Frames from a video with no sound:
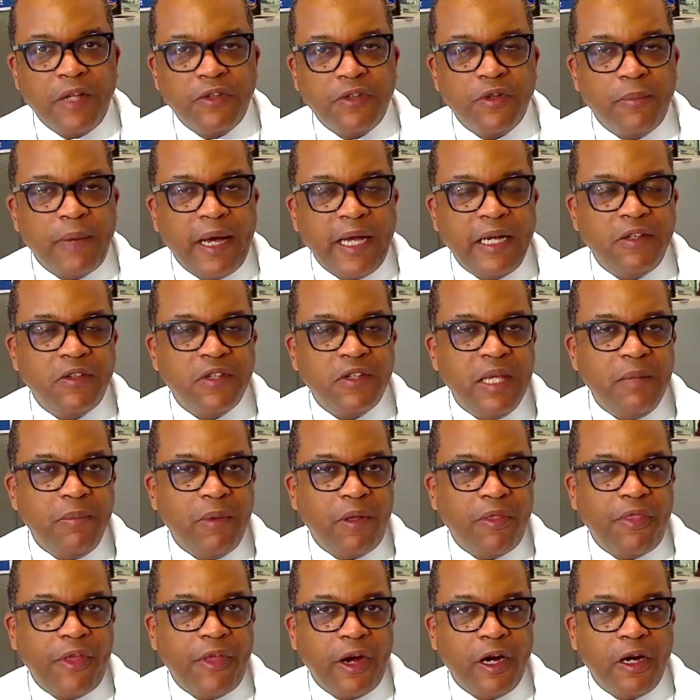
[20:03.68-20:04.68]
or minus
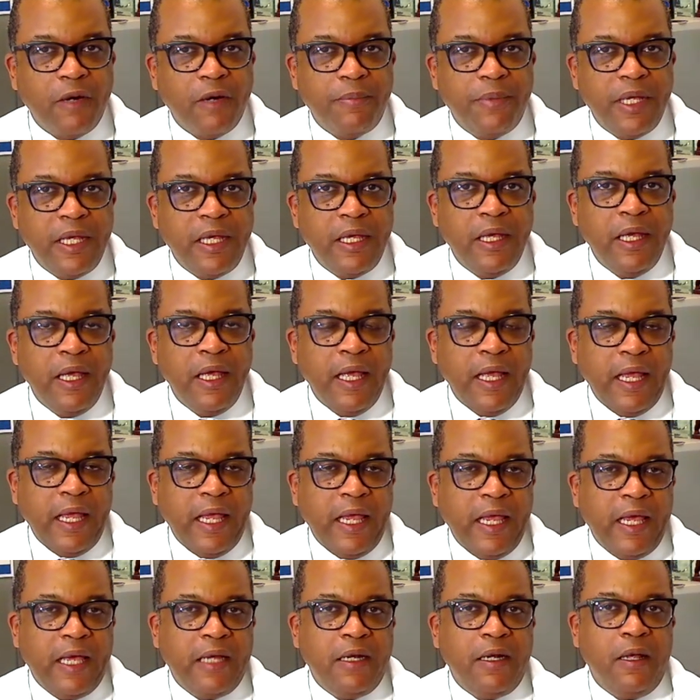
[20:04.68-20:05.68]
chemotherapy
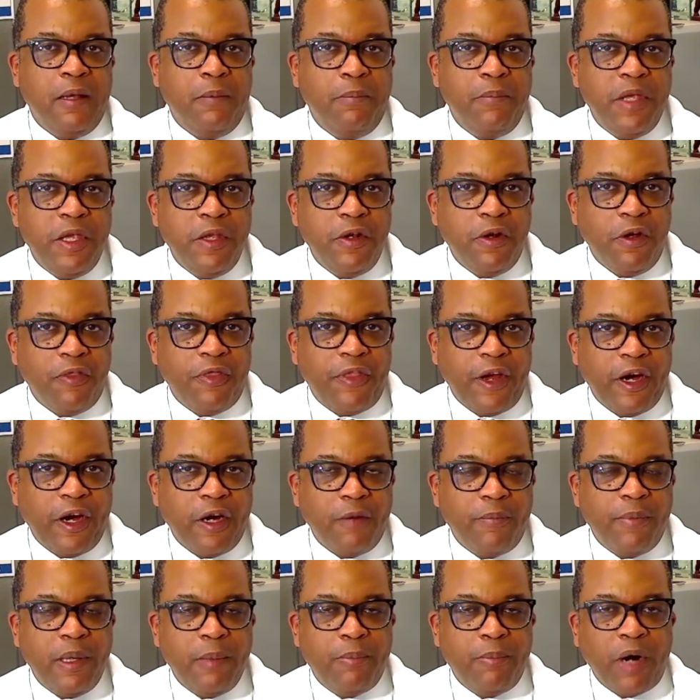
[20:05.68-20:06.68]
and
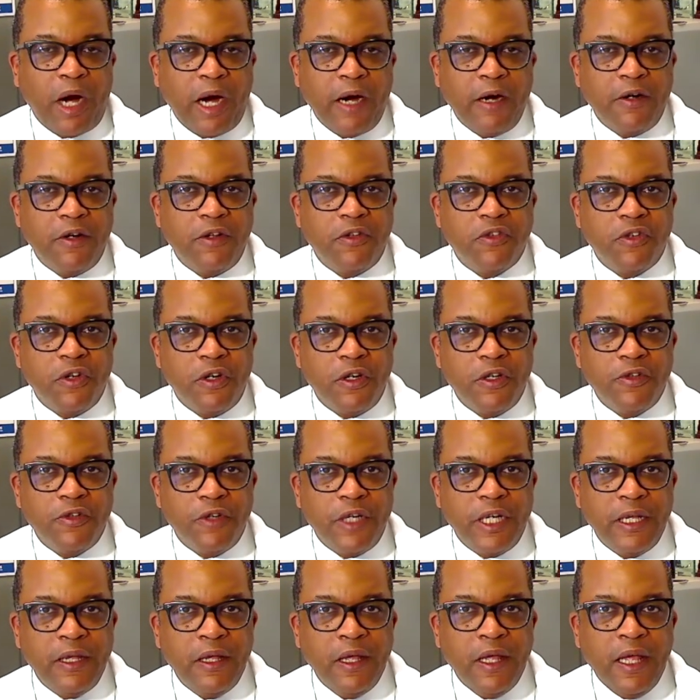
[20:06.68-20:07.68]
immunotherapy prior to
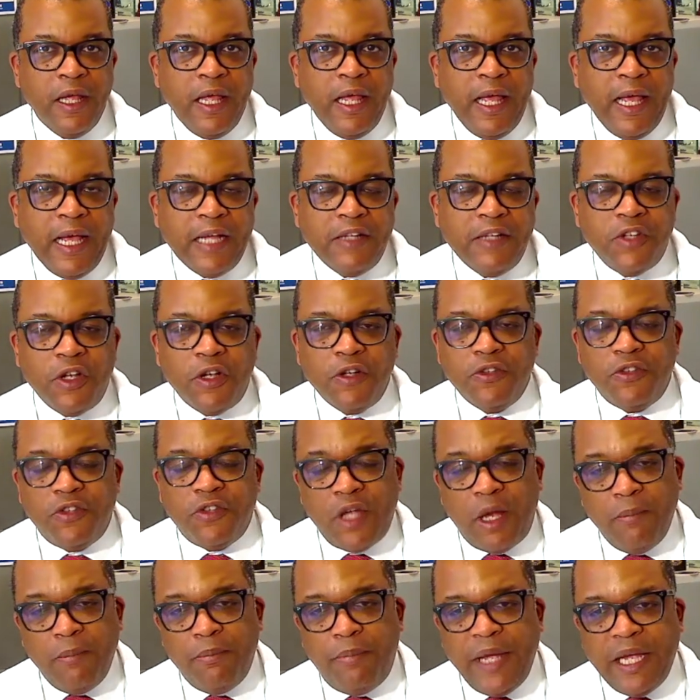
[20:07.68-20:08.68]
surgery. And so
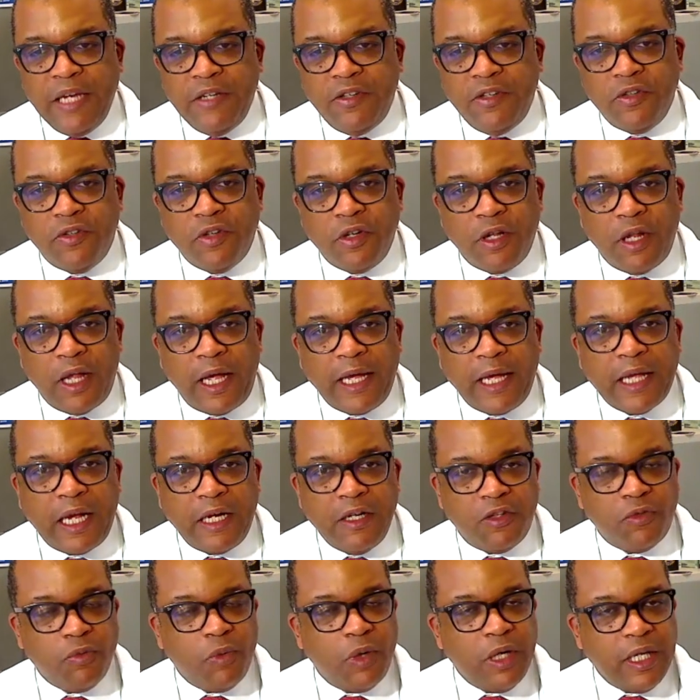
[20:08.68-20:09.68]
some patients are like, I
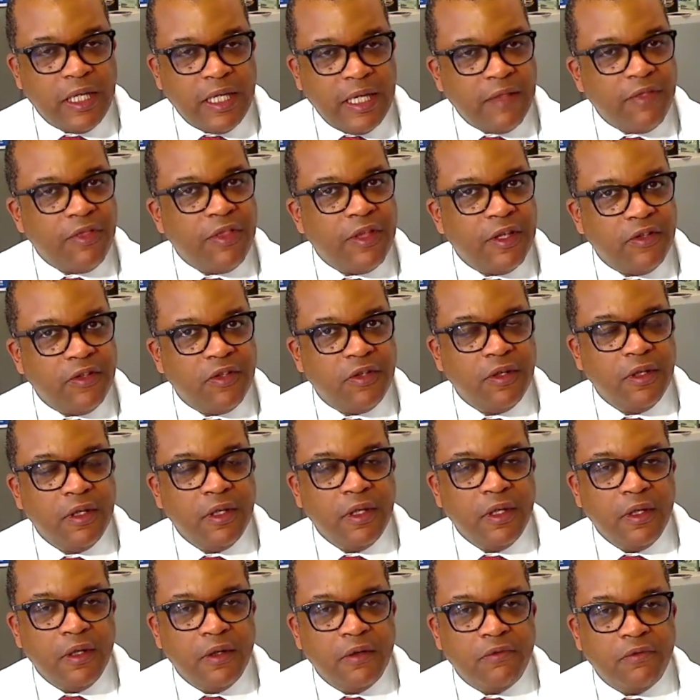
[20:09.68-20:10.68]
just want to get this
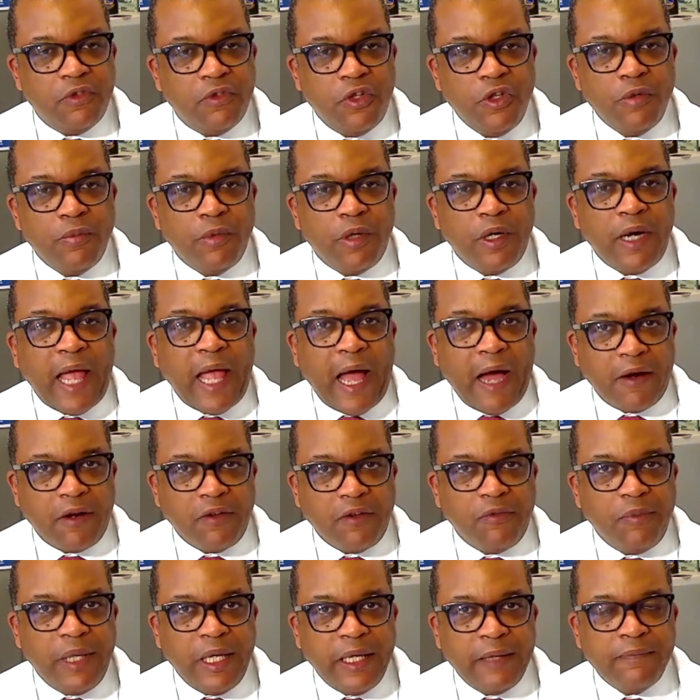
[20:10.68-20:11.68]
tumor out
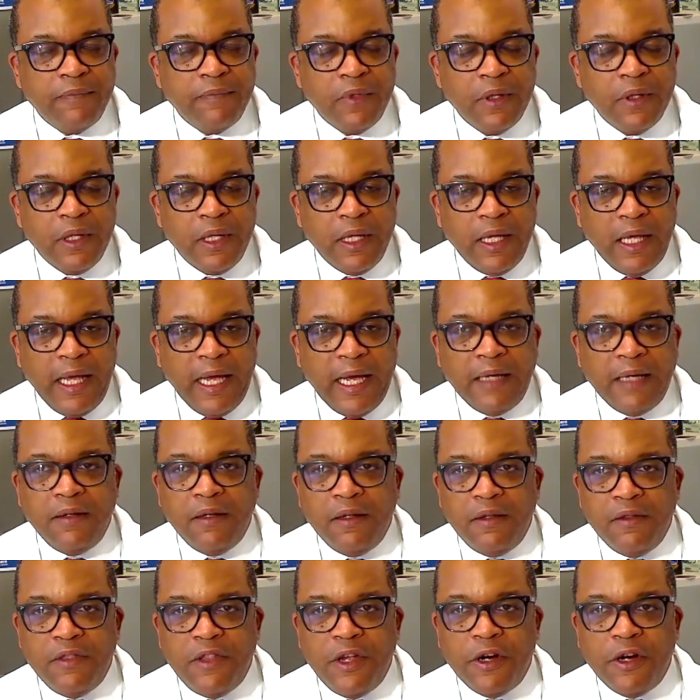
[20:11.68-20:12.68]
of me. And
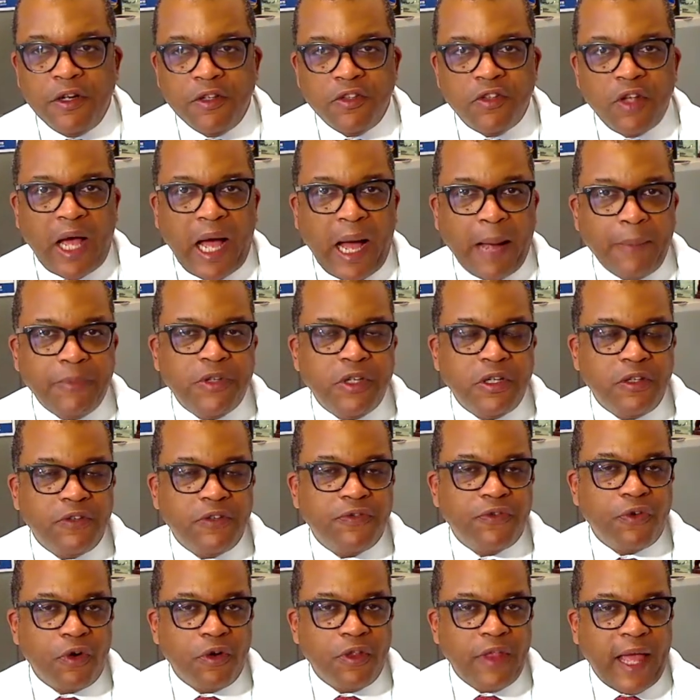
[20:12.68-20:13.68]
there's options
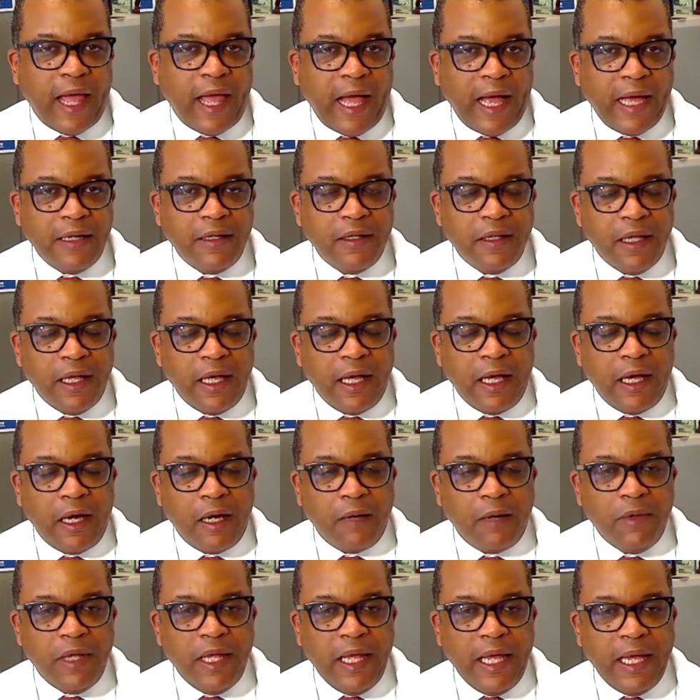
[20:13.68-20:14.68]
for that.
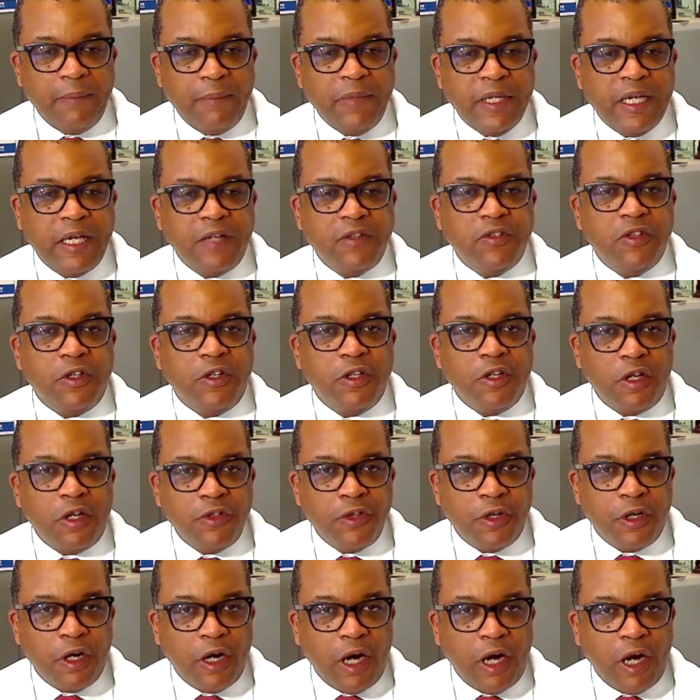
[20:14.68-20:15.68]
And because
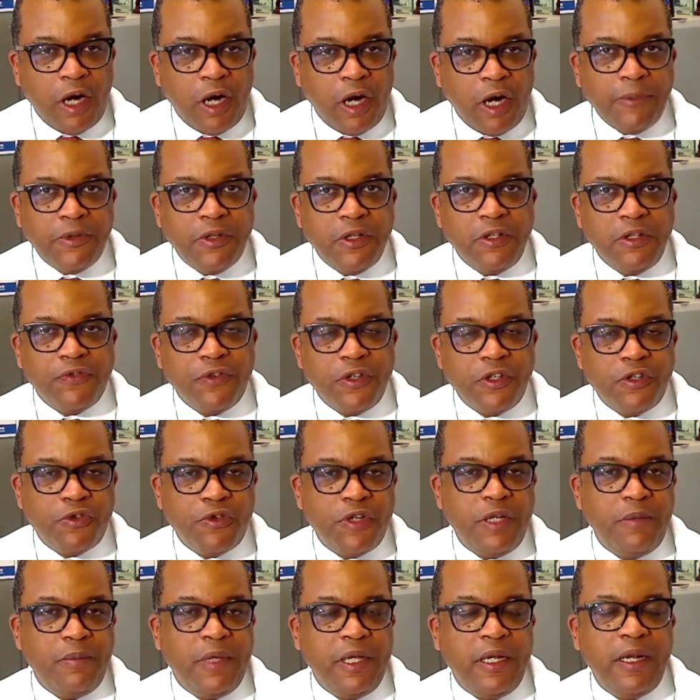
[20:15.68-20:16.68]
there are options for
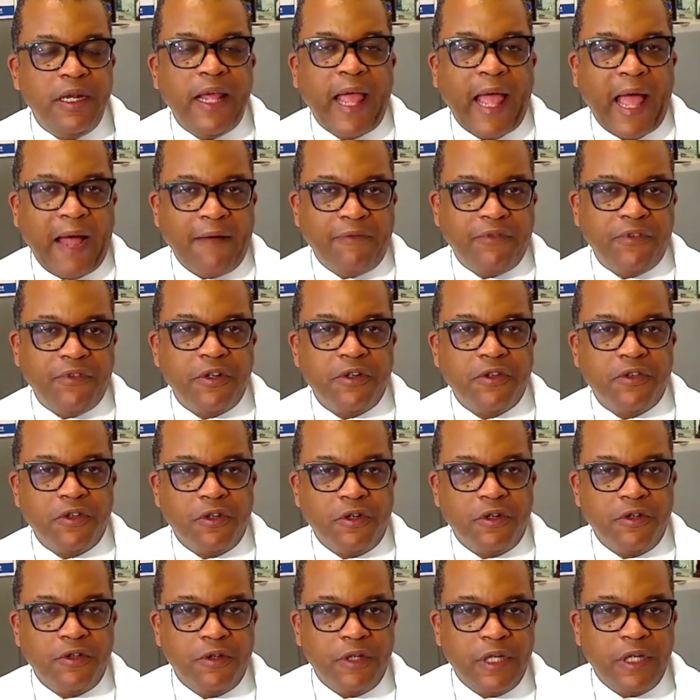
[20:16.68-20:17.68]
treatment after
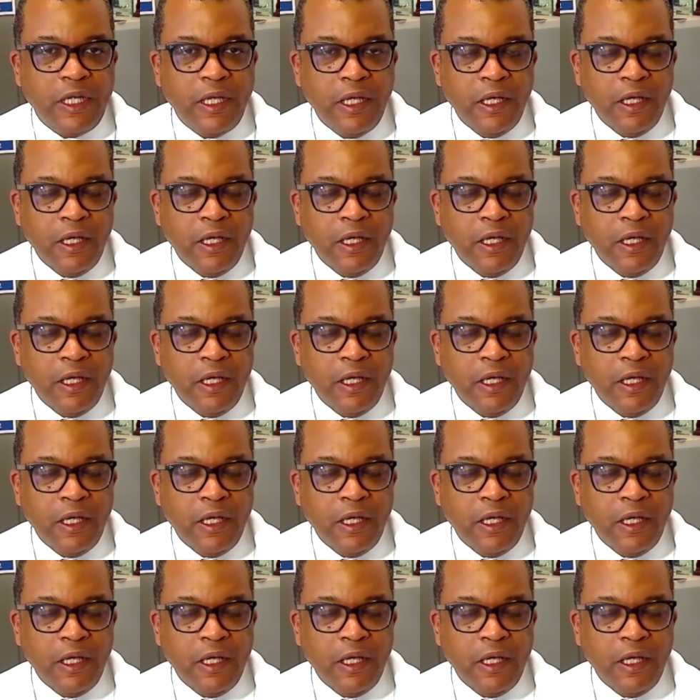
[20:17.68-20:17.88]
surgery